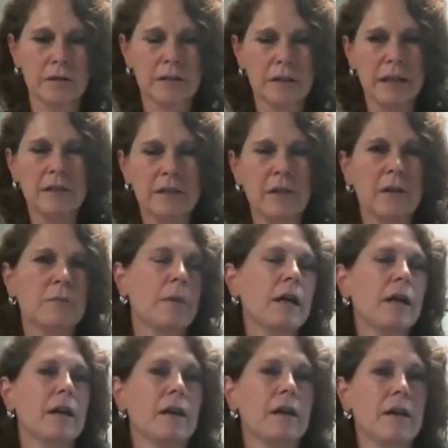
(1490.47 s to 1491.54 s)
signaled
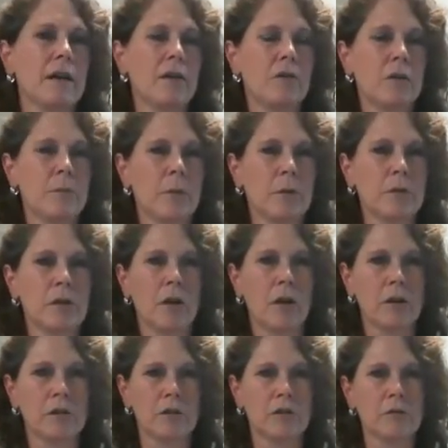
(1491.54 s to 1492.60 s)
by a hormone
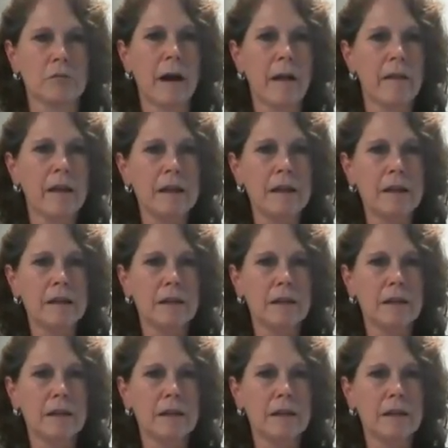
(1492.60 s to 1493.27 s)
called ghrelin.